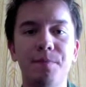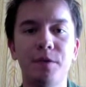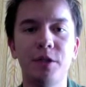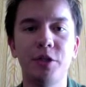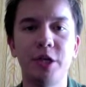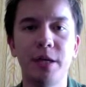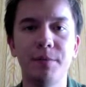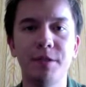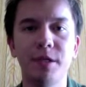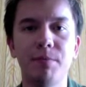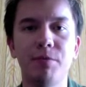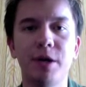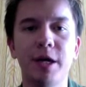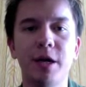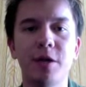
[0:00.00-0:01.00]
James
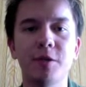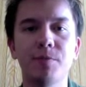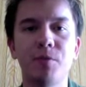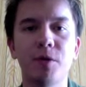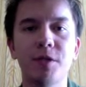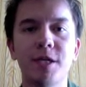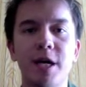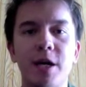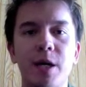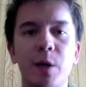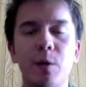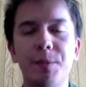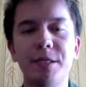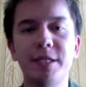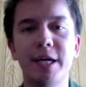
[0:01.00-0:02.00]
Simbrick, our sports editor,
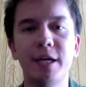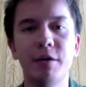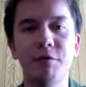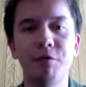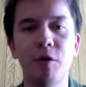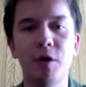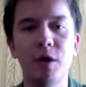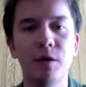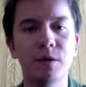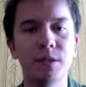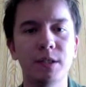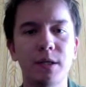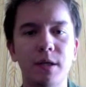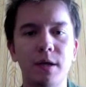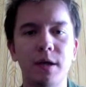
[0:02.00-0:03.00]
will be taking
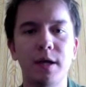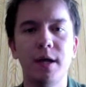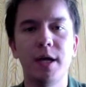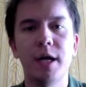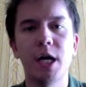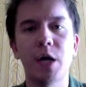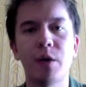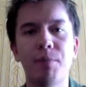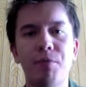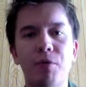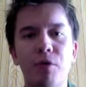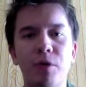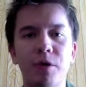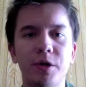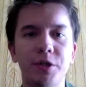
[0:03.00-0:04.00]
photos, and our
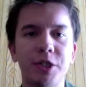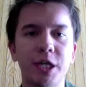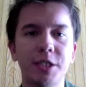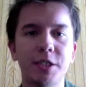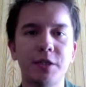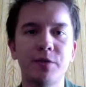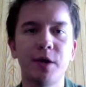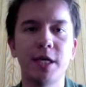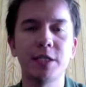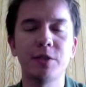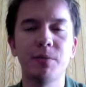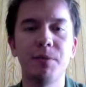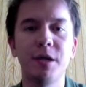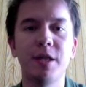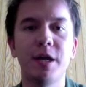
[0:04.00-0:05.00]
reporter Justin Rust
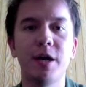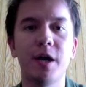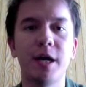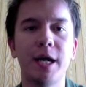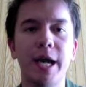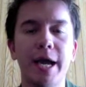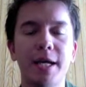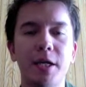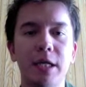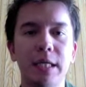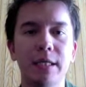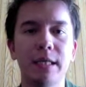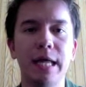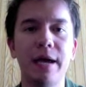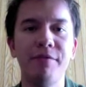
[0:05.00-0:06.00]
will be there handling
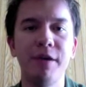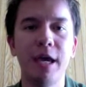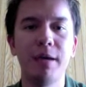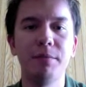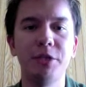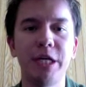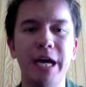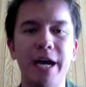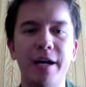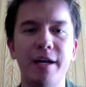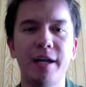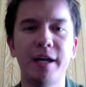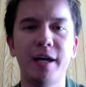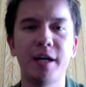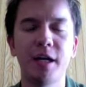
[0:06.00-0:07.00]
the live game chat
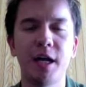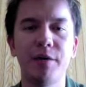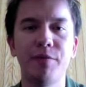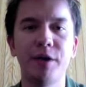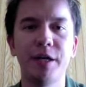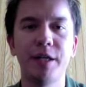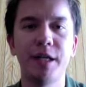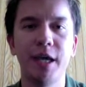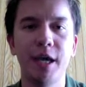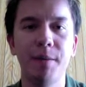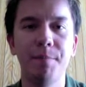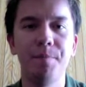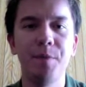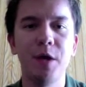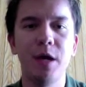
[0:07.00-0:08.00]
and covering the
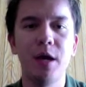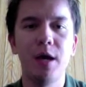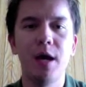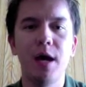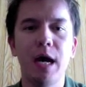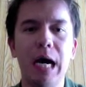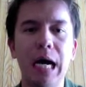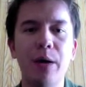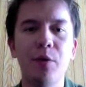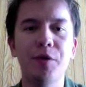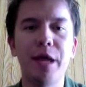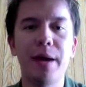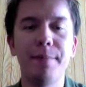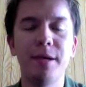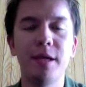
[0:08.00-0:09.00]
game. I will
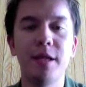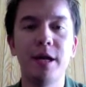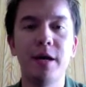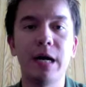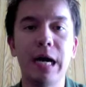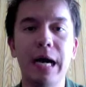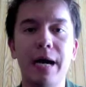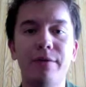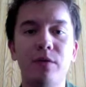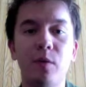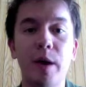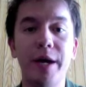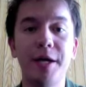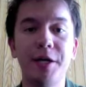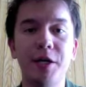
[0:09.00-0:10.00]
not be there. I have a
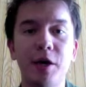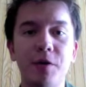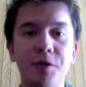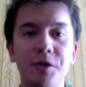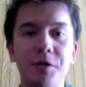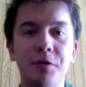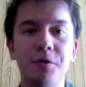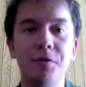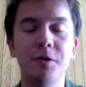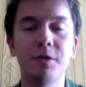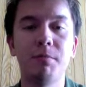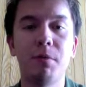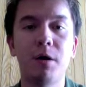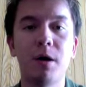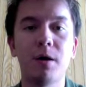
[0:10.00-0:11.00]
wedding to go to
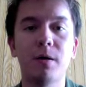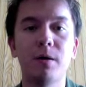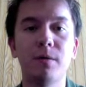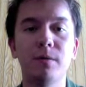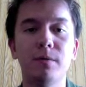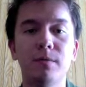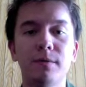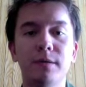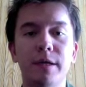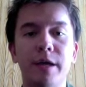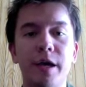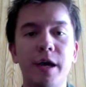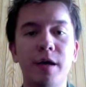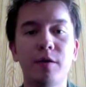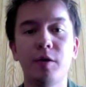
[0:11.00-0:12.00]
tomorrow,
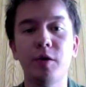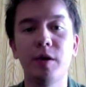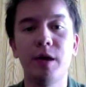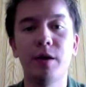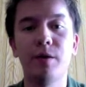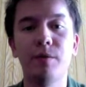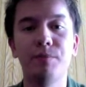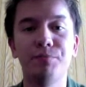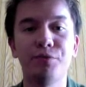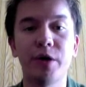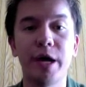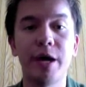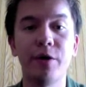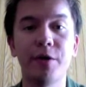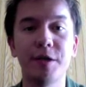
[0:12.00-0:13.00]
and you know how
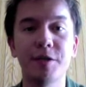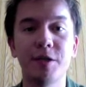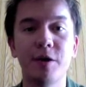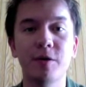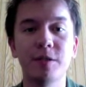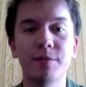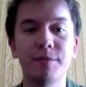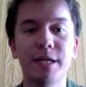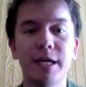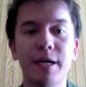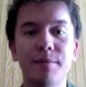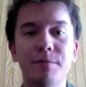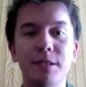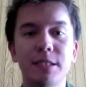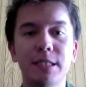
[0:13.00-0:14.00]
priorities go
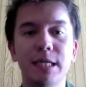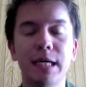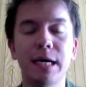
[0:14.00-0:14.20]
sometimes.